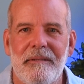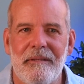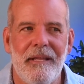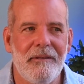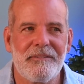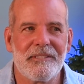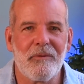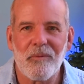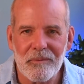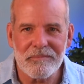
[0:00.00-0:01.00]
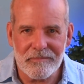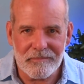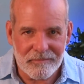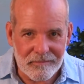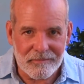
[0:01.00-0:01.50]
They'd say, well,
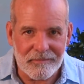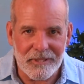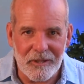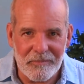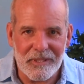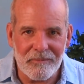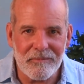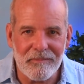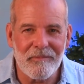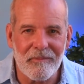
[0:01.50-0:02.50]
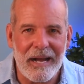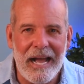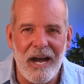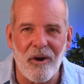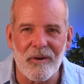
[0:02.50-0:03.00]
tell me
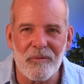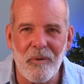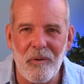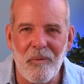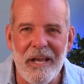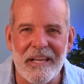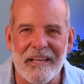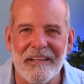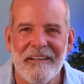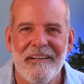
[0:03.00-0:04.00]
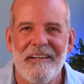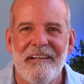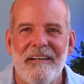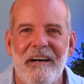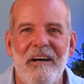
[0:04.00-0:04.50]
how, in what way?
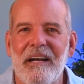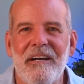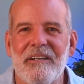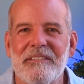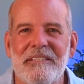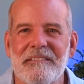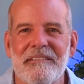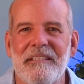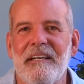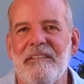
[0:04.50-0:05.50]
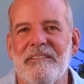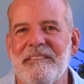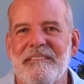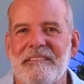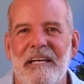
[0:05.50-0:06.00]
Oh, I don't know. It's
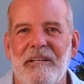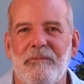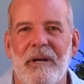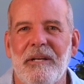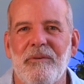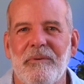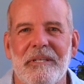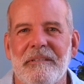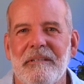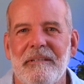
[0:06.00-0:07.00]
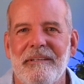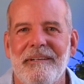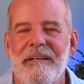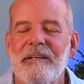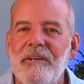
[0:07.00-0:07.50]
just kind of running weird.
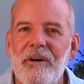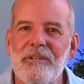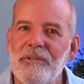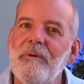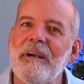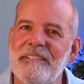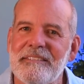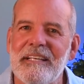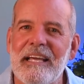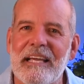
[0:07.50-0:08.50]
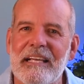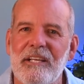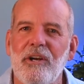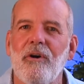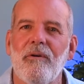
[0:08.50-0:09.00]
No, you'd want to say,
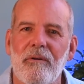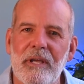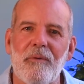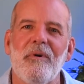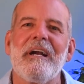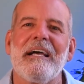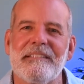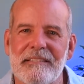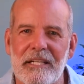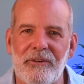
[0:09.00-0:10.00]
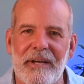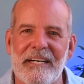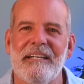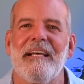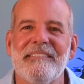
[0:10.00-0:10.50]
okay, when I accelerate,
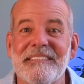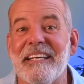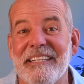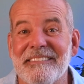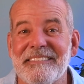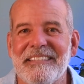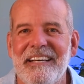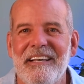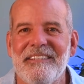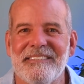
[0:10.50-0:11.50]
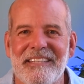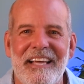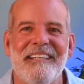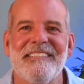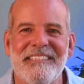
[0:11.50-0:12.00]
it hesitates. There's a
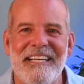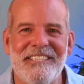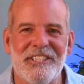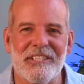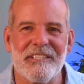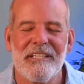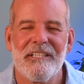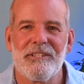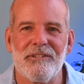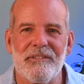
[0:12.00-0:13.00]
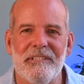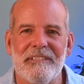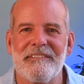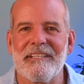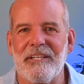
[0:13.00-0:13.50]
hesitation to the
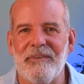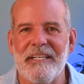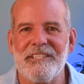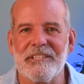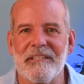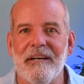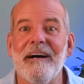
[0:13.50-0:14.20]
acceleration.